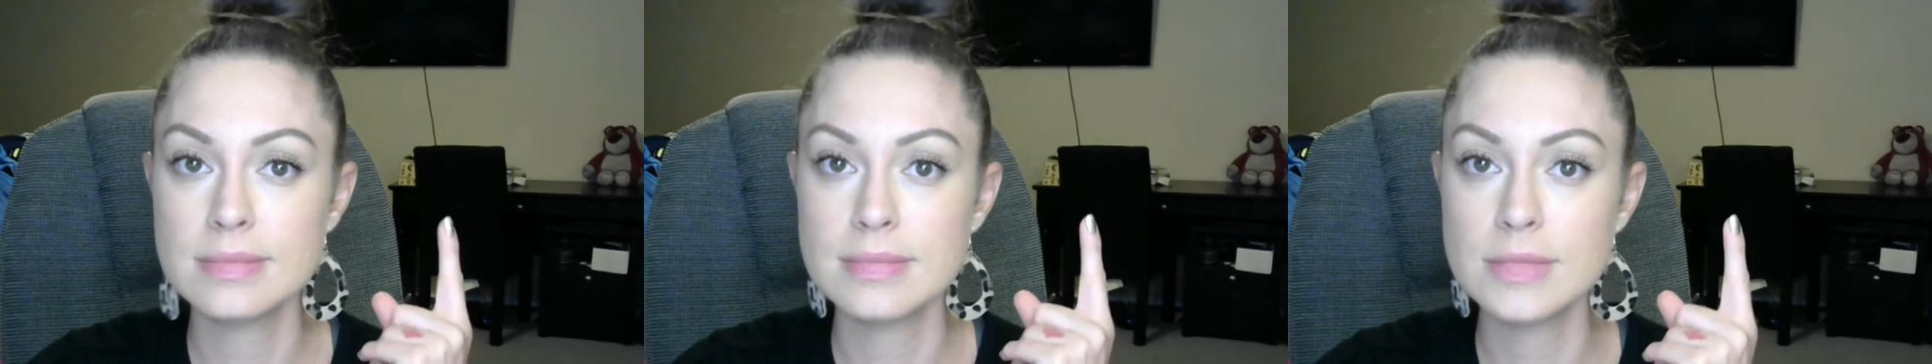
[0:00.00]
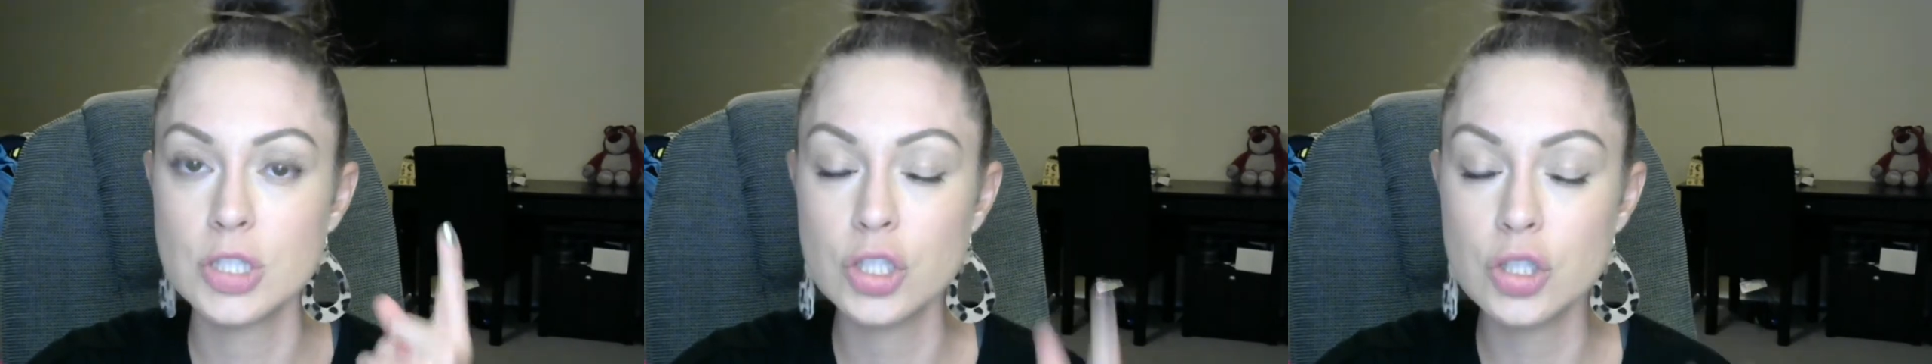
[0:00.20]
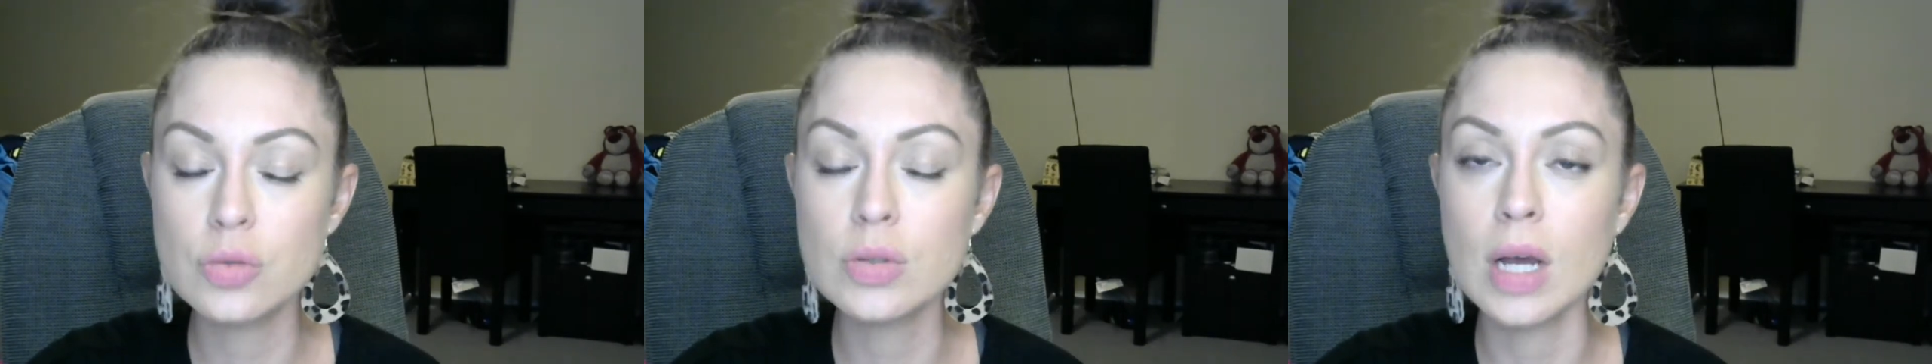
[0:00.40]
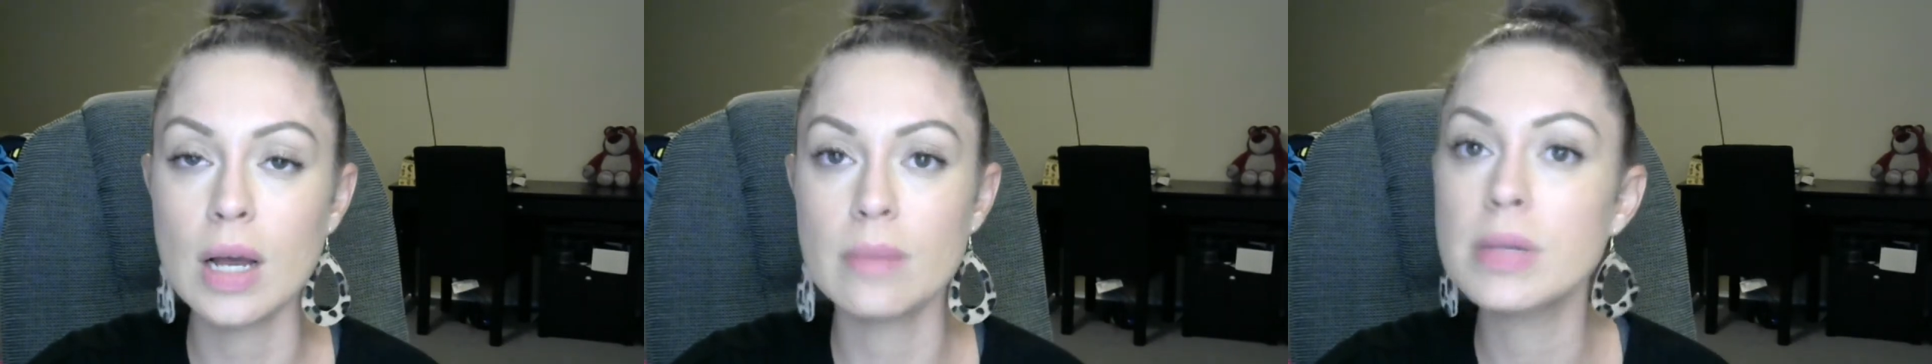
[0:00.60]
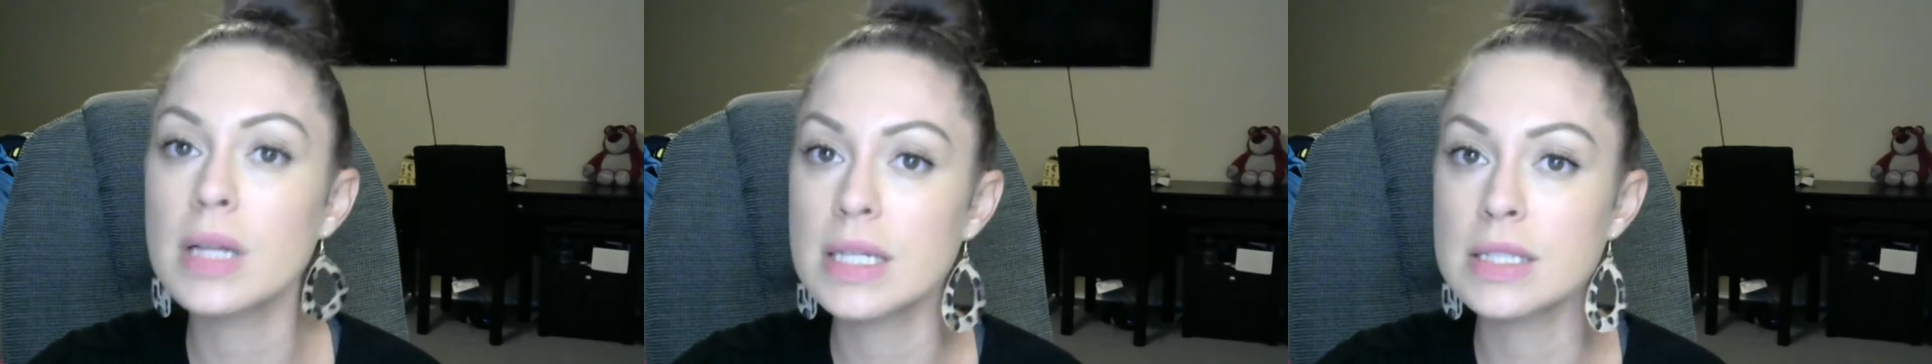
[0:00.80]
Do
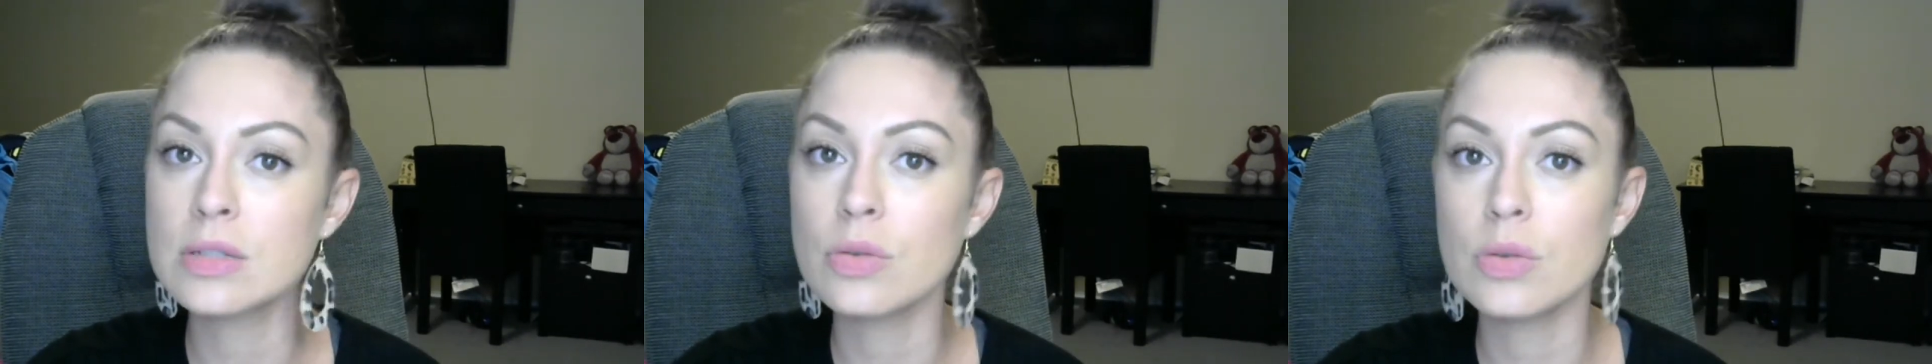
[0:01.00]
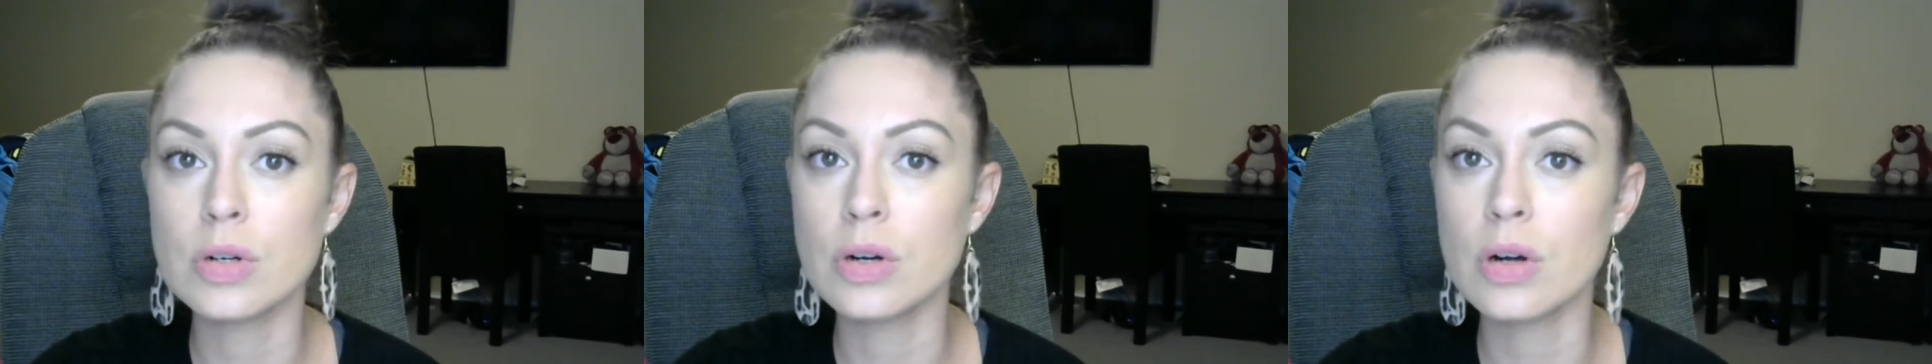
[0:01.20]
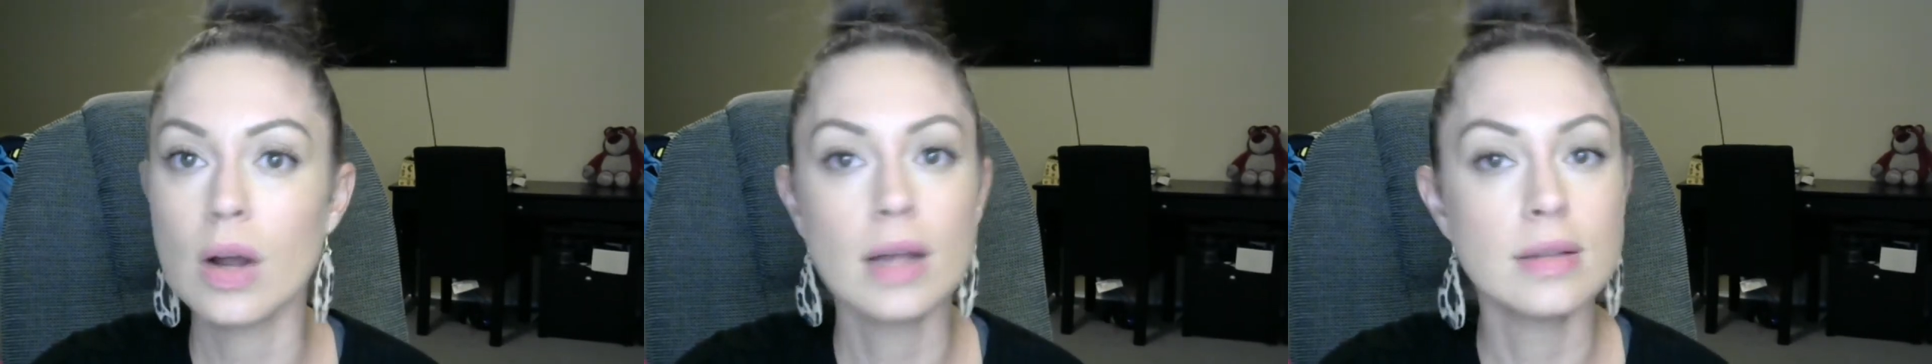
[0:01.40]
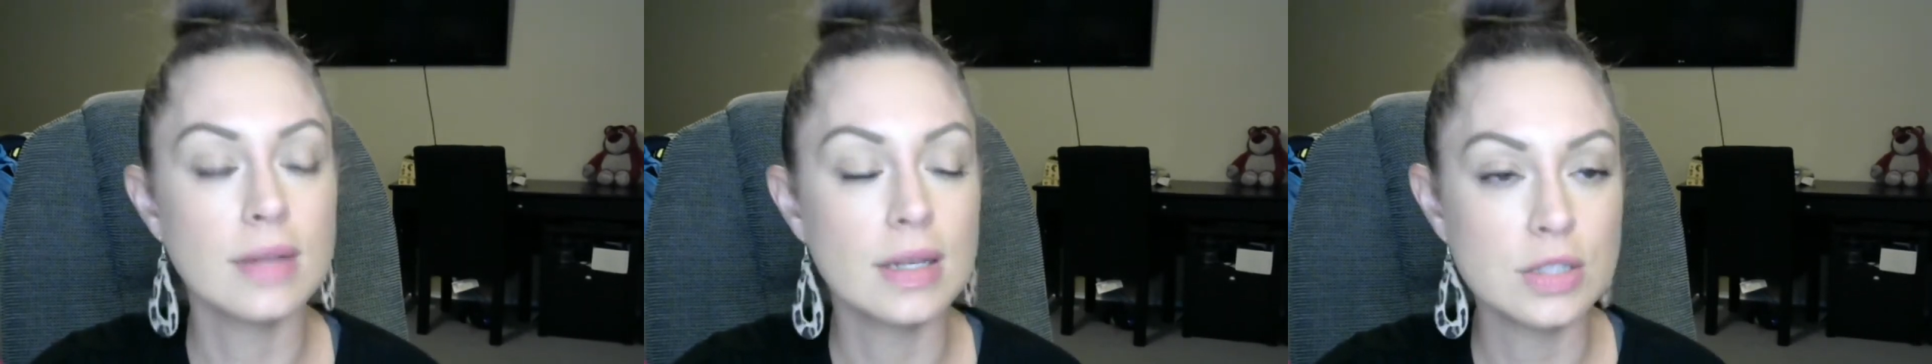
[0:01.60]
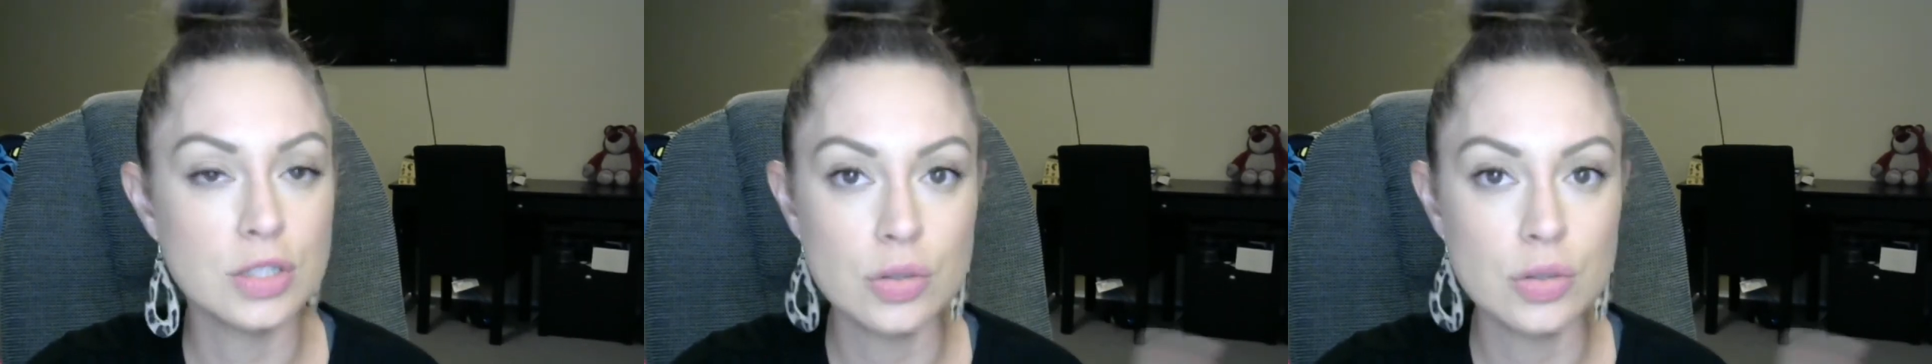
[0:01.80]
not place an order unless